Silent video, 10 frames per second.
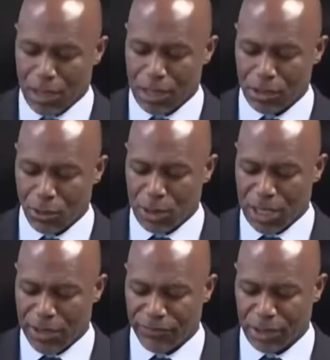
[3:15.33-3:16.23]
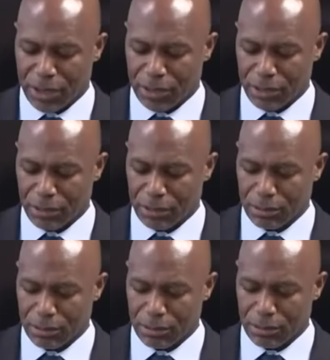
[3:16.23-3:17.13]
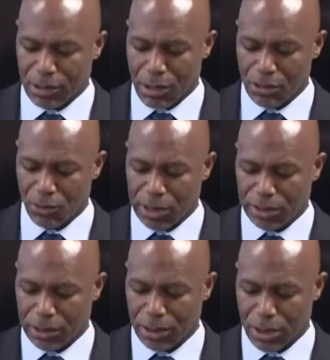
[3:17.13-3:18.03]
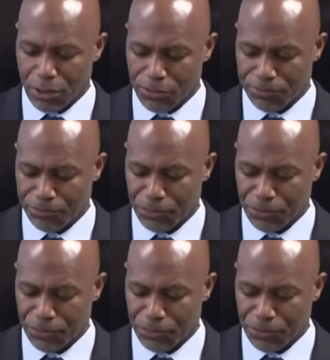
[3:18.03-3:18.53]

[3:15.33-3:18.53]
I know we have a long way to go.